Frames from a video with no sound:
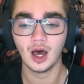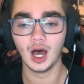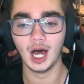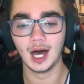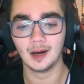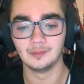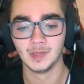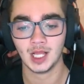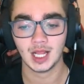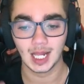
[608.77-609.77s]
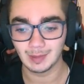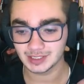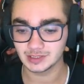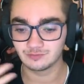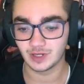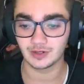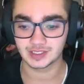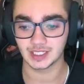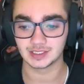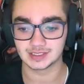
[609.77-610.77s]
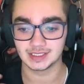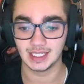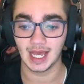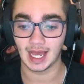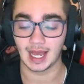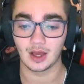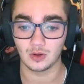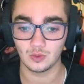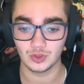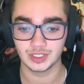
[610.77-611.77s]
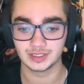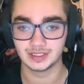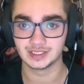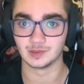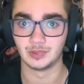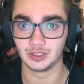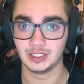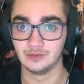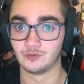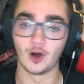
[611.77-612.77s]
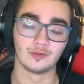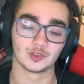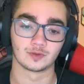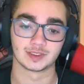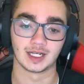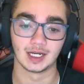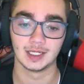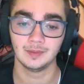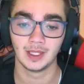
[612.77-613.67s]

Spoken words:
I'm actually very excited to see how this ability evolves over time